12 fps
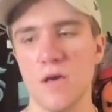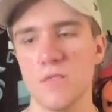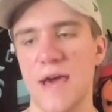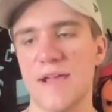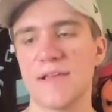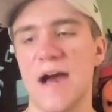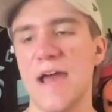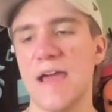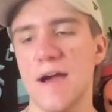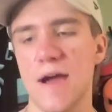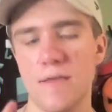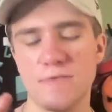Like,
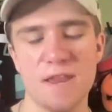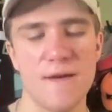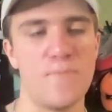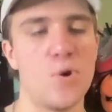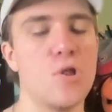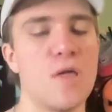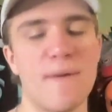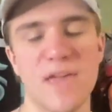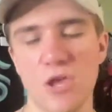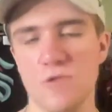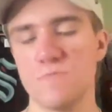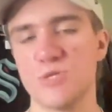I did a poll on my
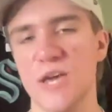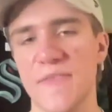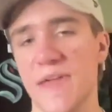YouTube channel.